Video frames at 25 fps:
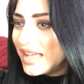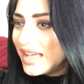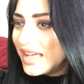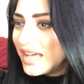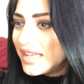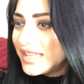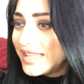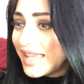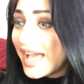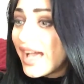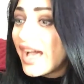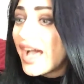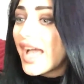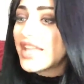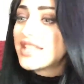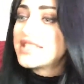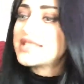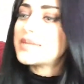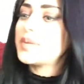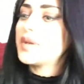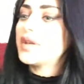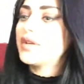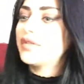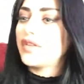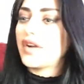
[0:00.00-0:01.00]
Yeah, I
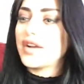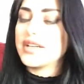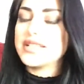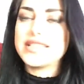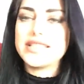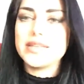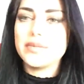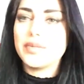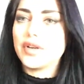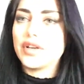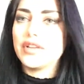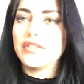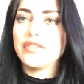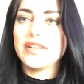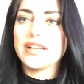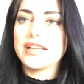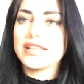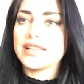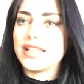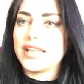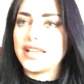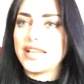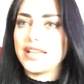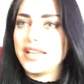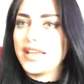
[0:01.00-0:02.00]
speak Farsi
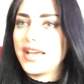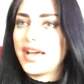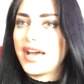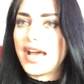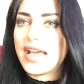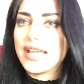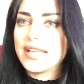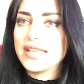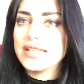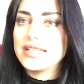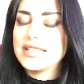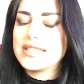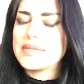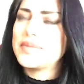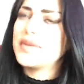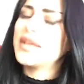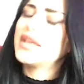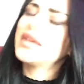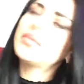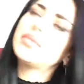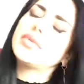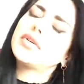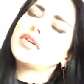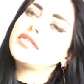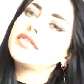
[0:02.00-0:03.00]
perfectly. Yeah, I can speak
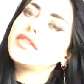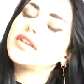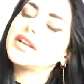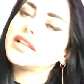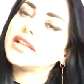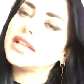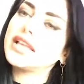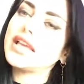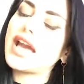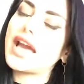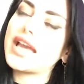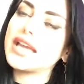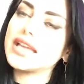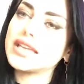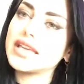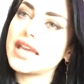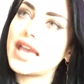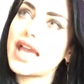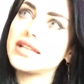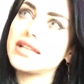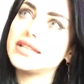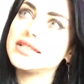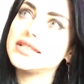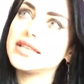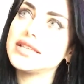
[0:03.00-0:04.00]
it perfectly. I
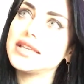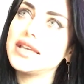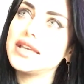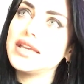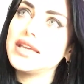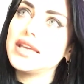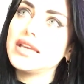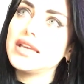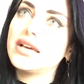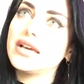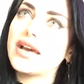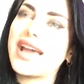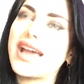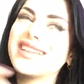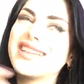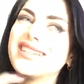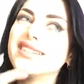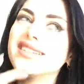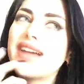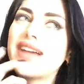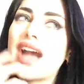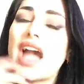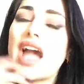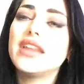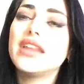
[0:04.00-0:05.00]
can't I can
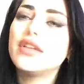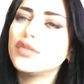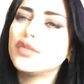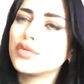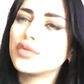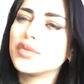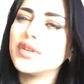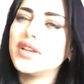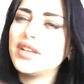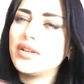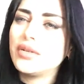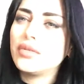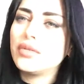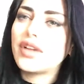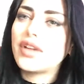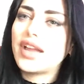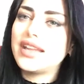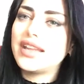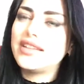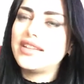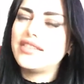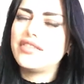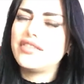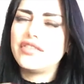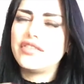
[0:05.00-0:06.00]
kind of read and
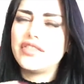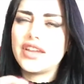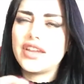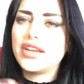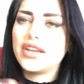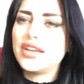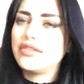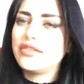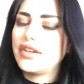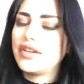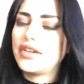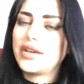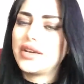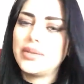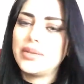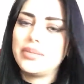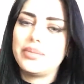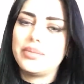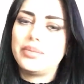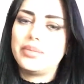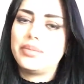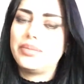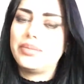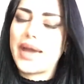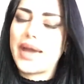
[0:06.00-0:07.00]
write it very, very
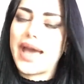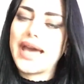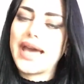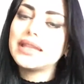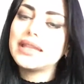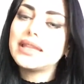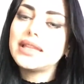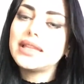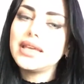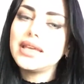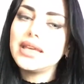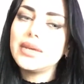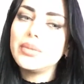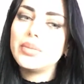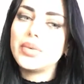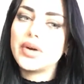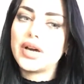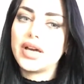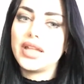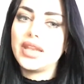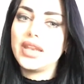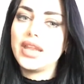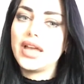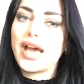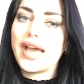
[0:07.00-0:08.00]
badly,
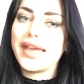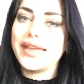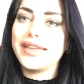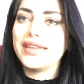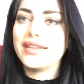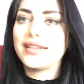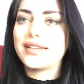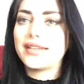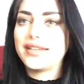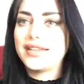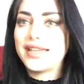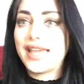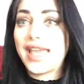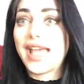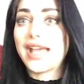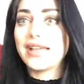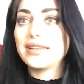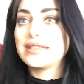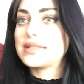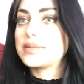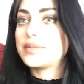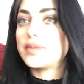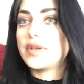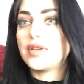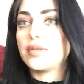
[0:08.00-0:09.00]
but I can
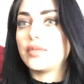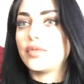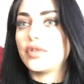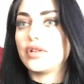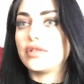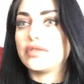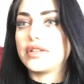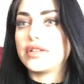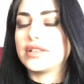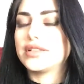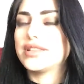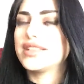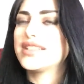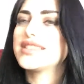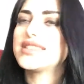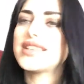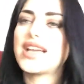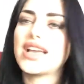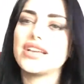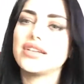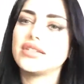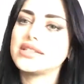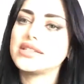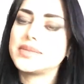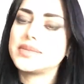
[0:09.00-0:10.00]
speak it perfectly because
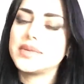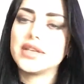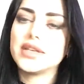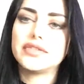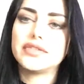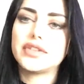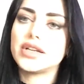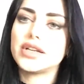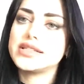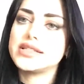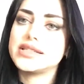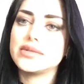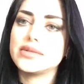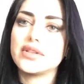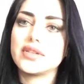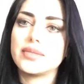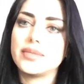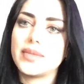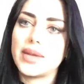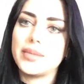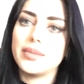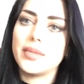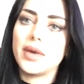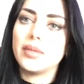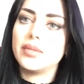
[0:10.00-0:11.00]
I speak Farsi with
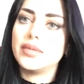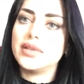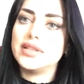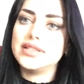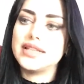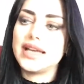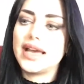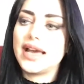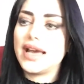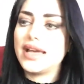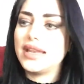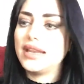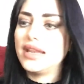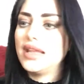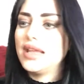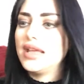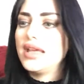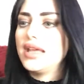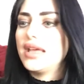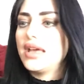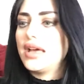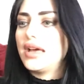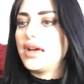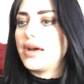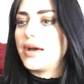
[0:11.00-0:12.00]
my mom and dad.
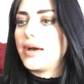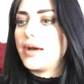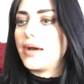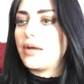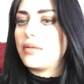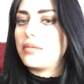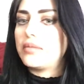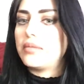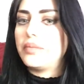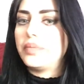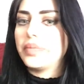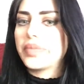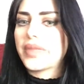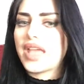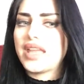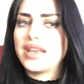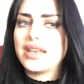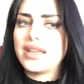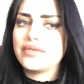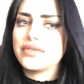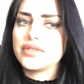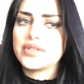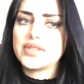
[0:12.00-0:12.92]
I never